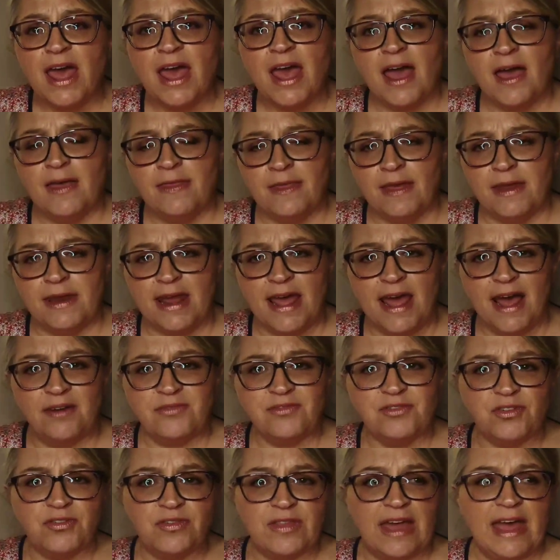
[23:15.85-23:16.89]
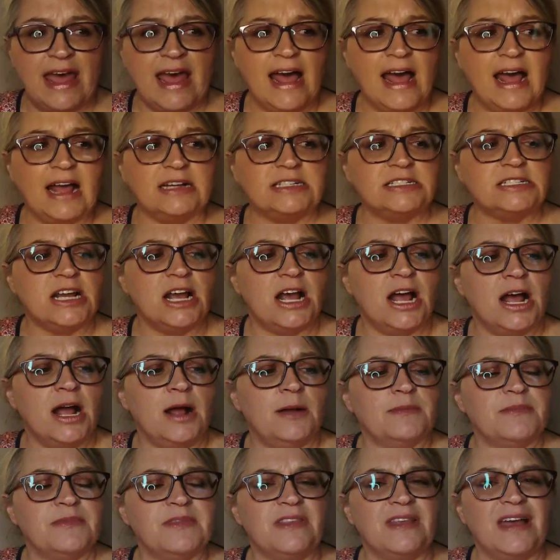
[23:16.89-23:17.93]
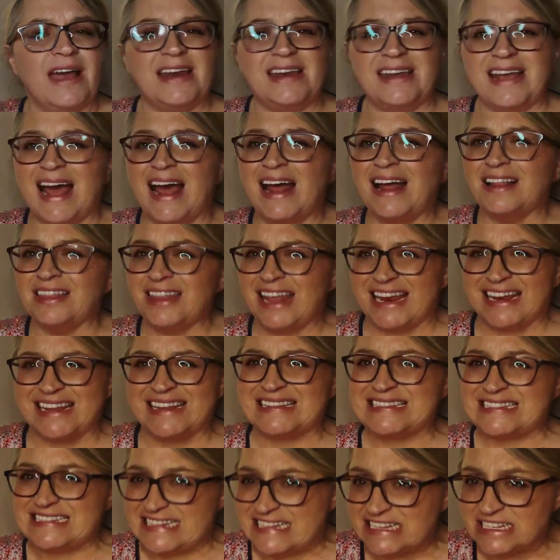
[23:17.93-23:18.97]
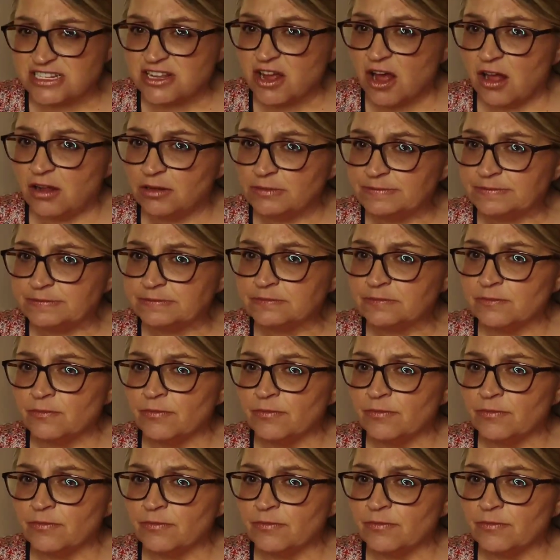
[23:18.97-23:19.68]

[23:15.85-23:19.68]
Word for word: And then after that, um, I got a lot of sea salt,